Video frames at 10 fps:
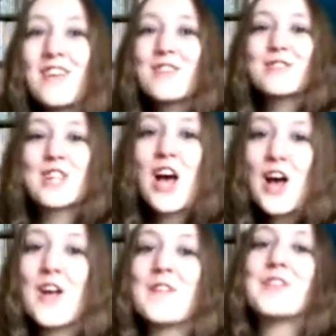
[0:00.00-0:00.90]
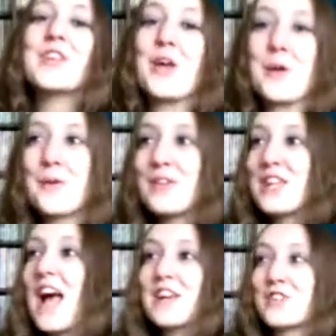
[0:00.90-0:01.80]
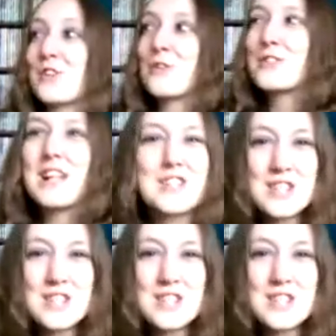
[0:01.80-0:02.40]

He only returned, to action on